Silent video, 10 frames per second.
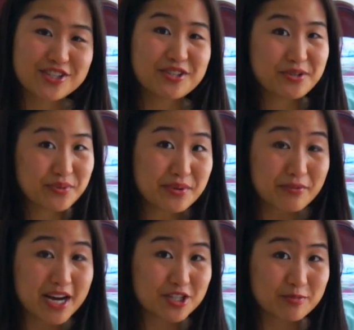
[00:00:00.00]
They're
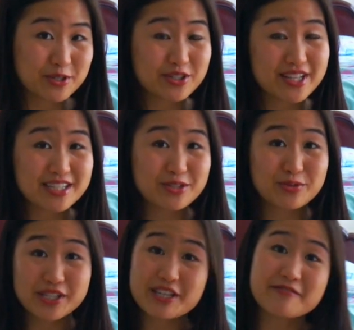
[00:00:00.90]
rewashable, so that's a
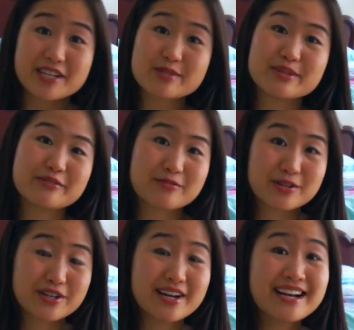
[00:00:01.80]
really good investment
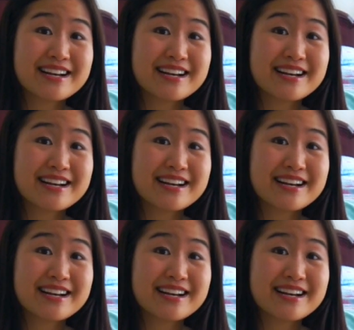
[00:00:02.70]
for